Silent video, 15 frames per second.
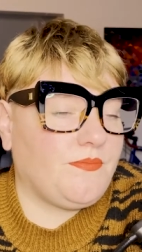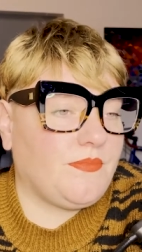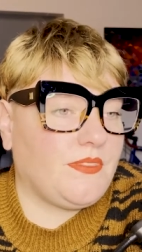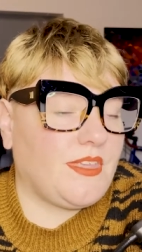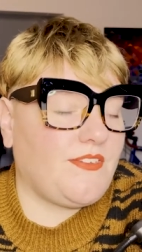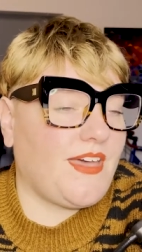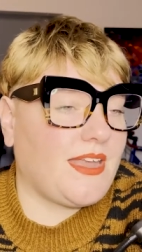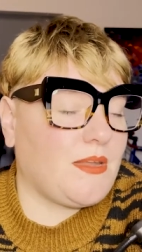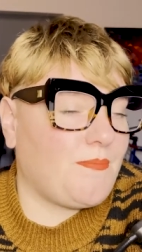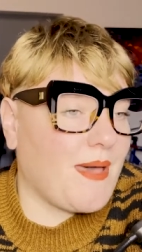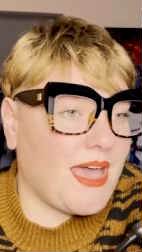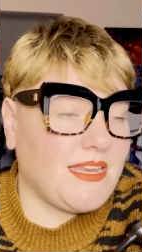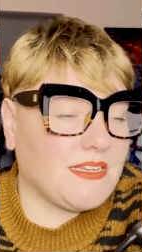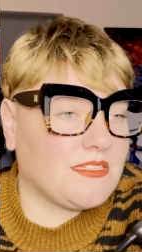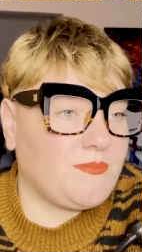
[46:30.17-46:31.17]
They've had a
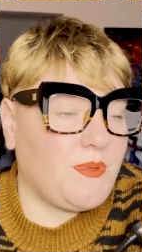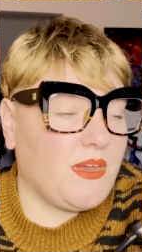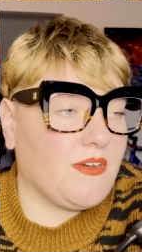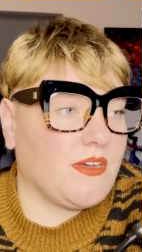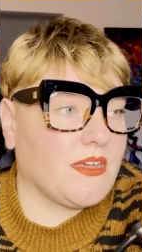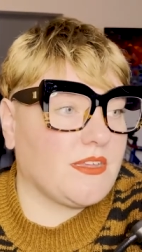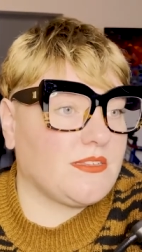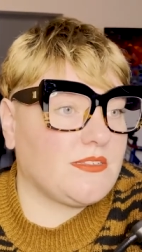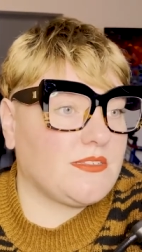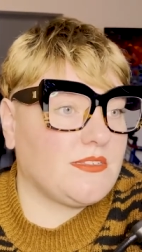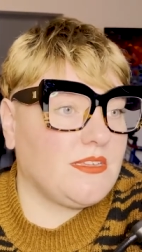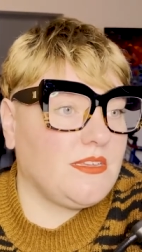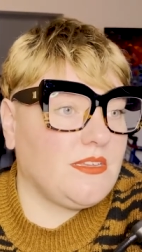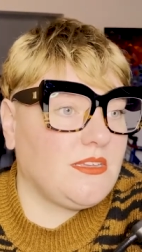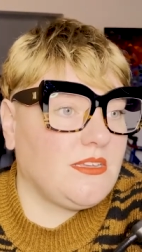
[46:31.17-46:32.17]
bad experience.
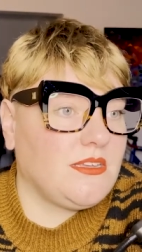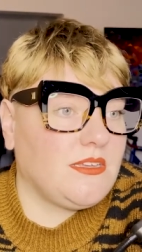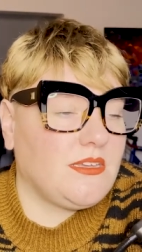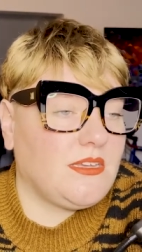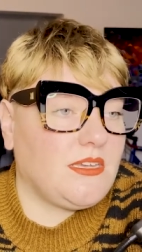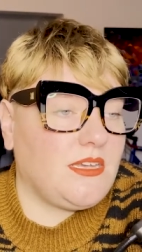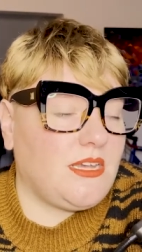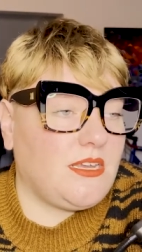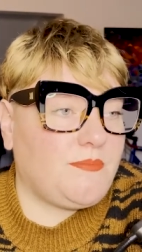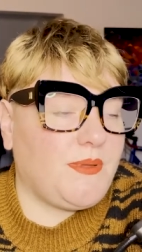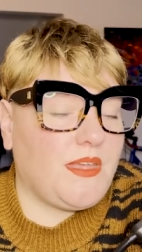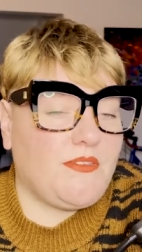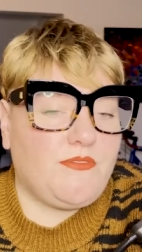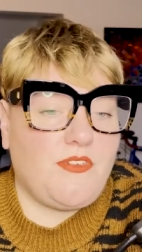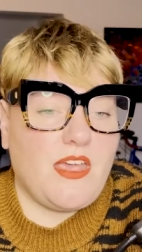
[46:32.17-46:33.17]
It'd
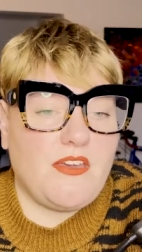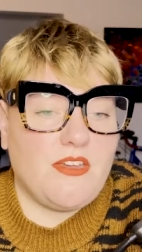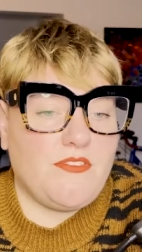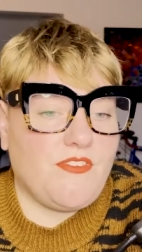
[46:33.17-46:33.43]
be a very,